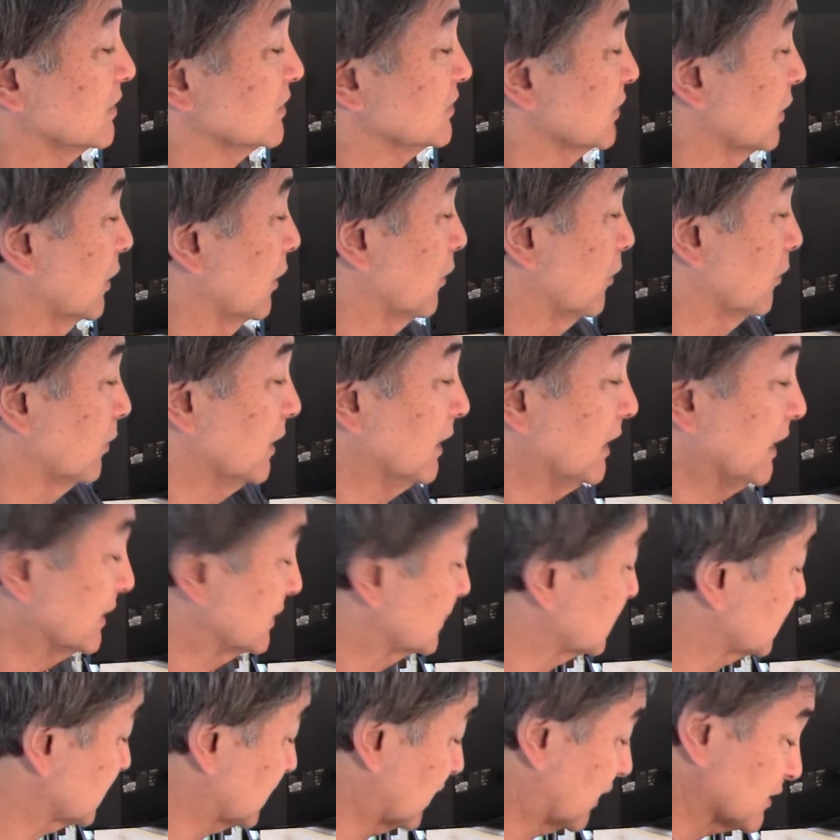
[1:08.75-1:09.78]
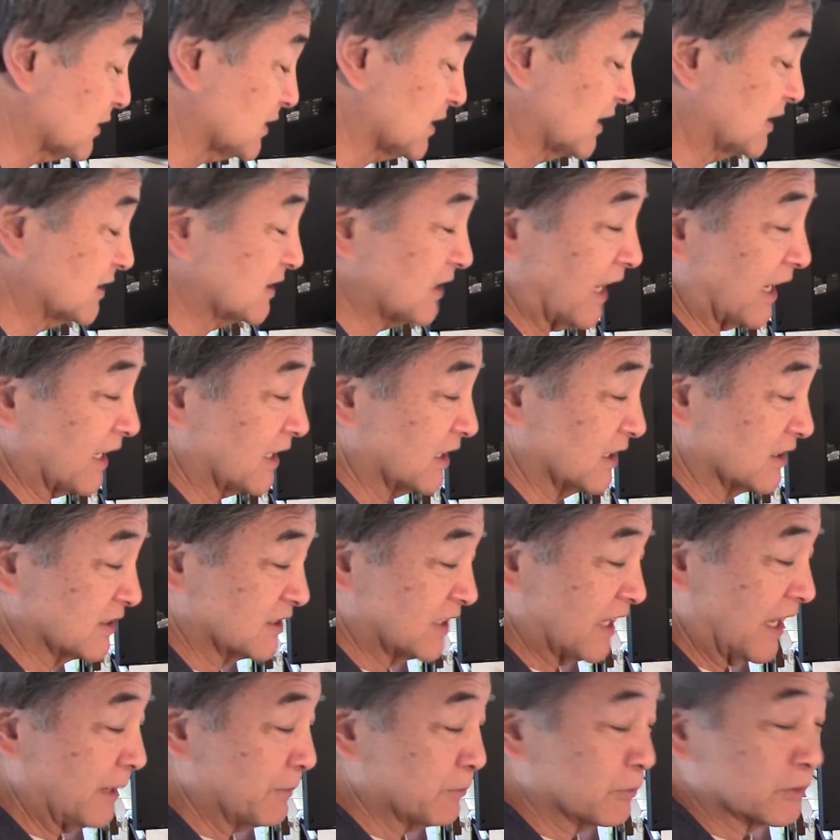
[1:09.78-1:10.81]
So it starts exactly the
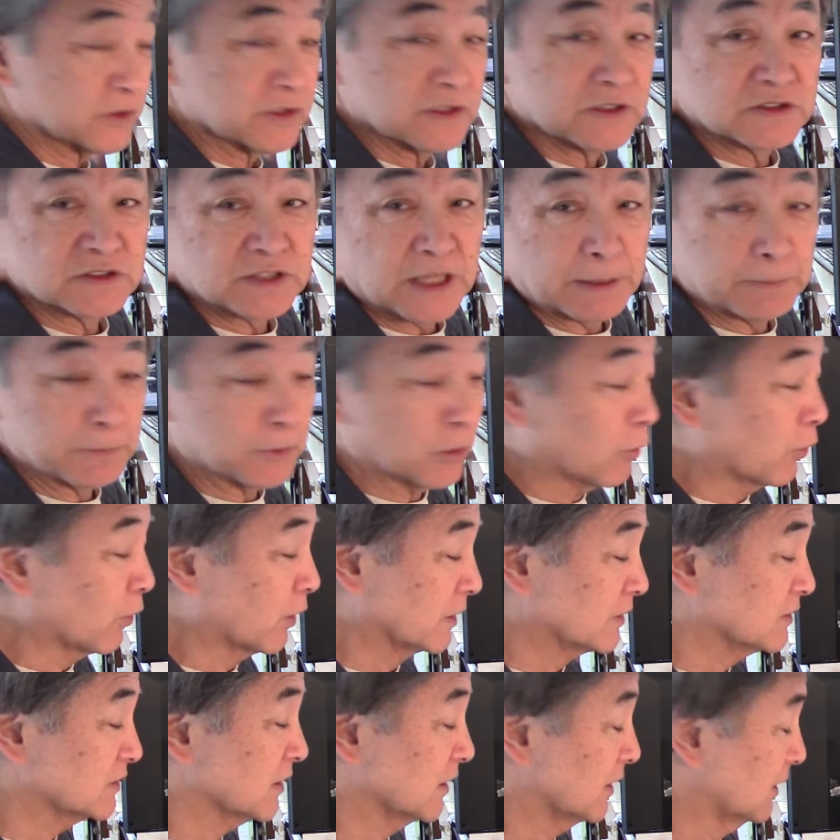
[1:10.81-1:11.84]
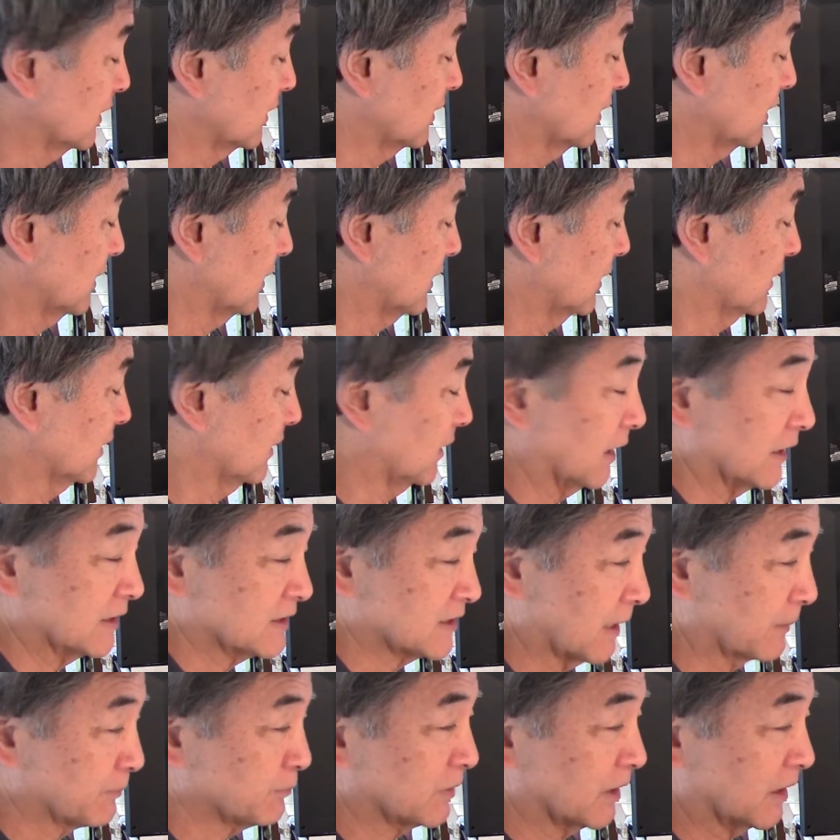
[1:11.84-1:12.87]
same with the same chords,
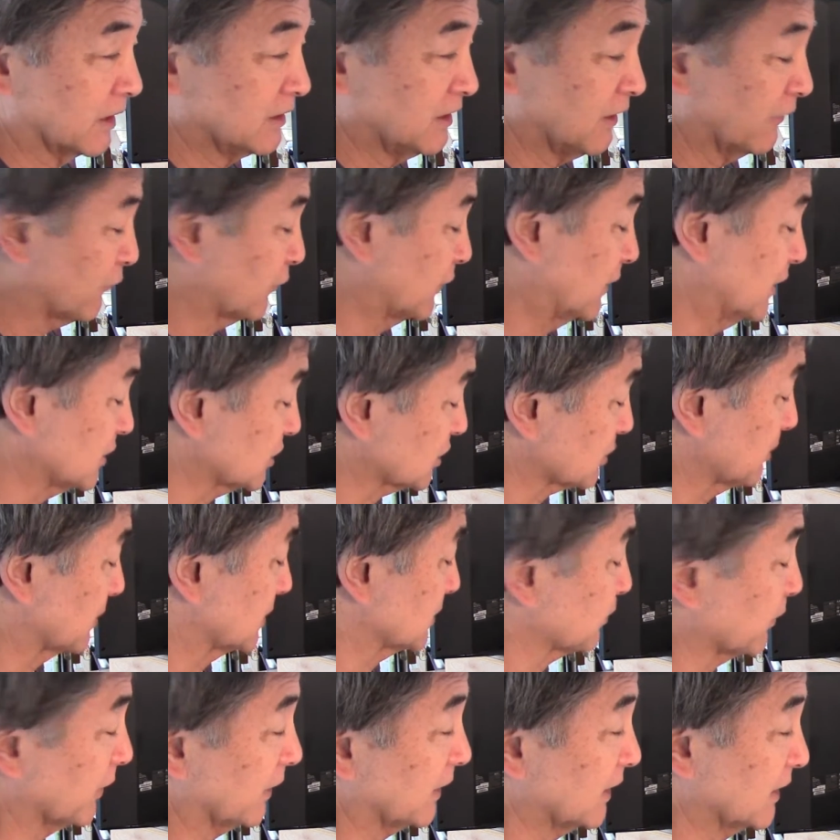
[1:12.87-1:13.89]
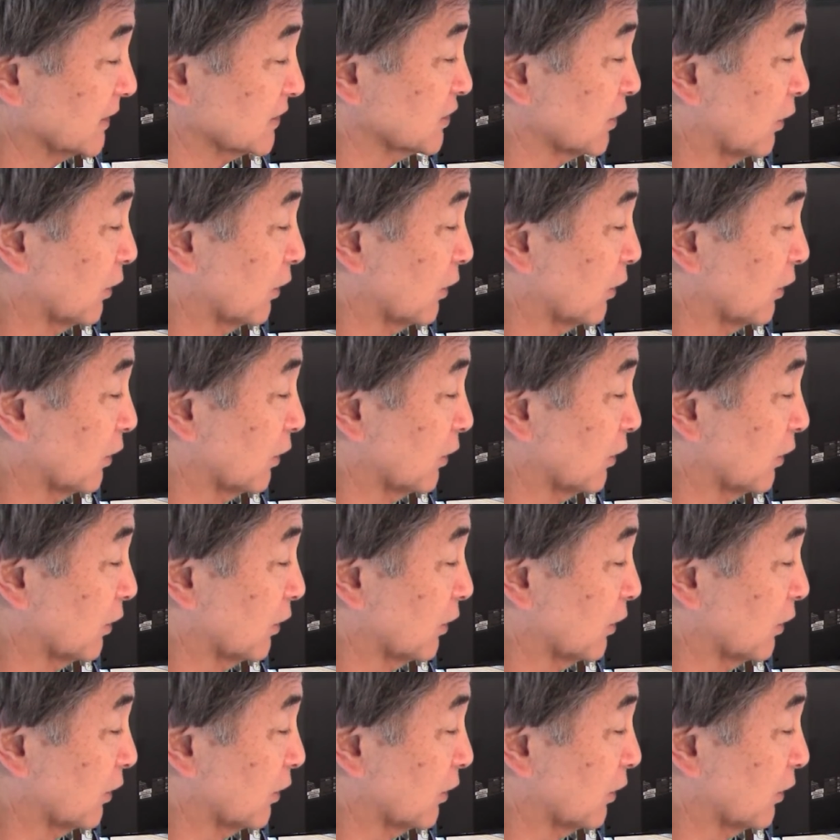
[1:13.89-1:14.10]
except different instruments playing it.